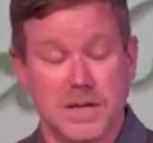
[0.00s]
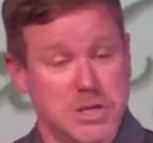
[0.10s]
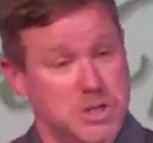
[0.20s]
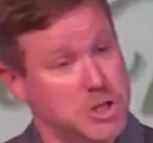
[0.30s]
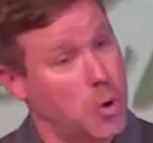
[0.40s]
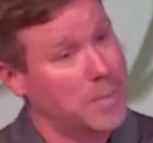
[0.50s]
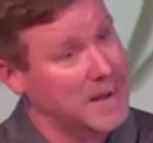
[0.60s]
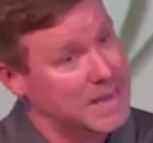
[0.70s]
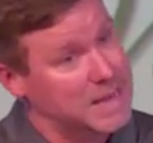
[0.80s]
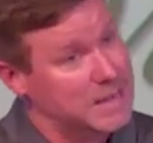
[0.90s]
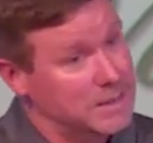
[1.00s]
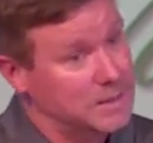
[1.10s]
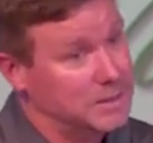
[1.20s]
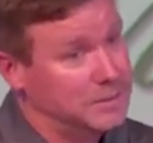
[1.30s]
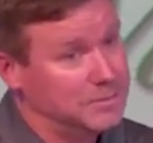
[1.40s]
So many
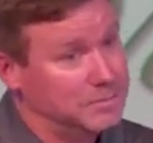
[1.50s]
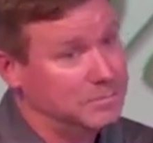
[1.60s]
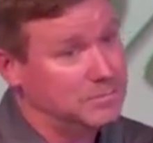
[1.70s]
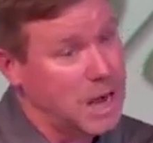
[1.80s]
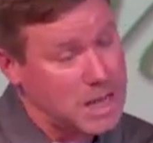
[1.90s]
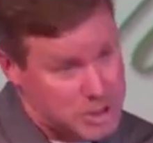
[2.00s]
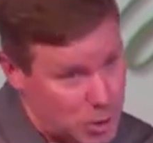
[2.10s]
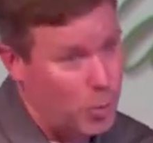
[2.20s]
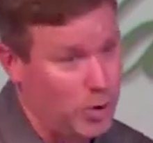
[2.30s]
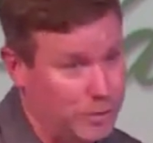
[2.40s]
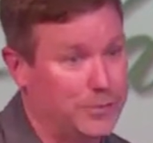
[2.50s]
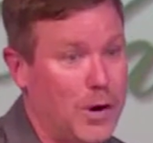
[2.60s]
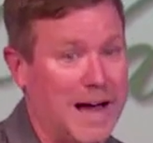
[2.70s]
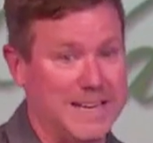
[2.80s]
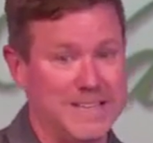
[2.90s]
not so wonderful
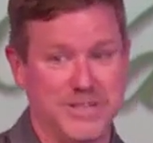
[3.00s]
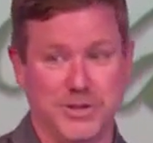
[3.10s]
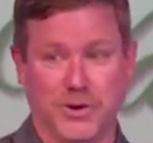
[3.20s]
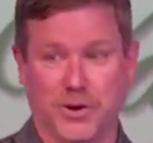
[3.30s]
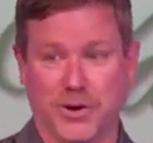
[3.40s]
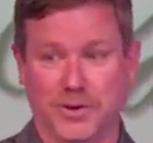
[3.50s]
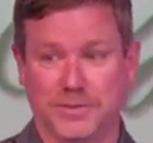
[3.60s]
ideas in your heart.